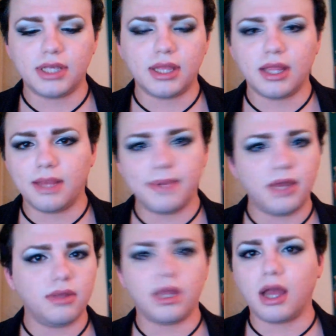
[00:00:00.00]
Things like that. Let me
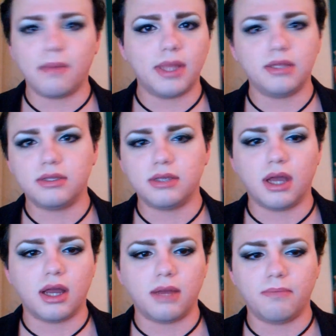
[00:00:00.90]
know in the comments.
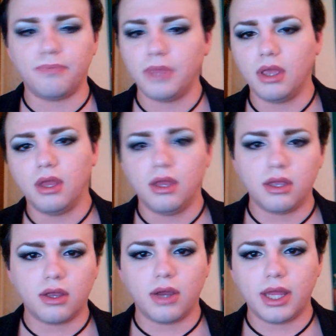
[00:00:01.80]

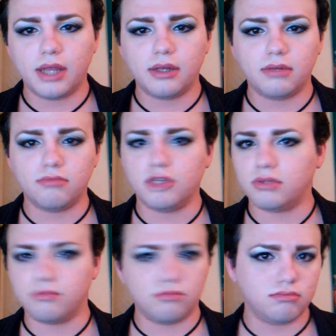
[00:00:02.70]
Go ahead and
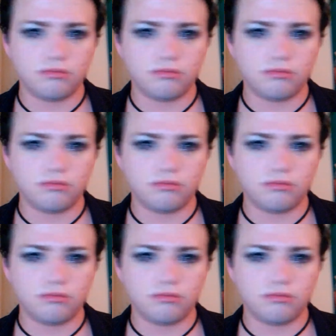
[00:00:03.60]
just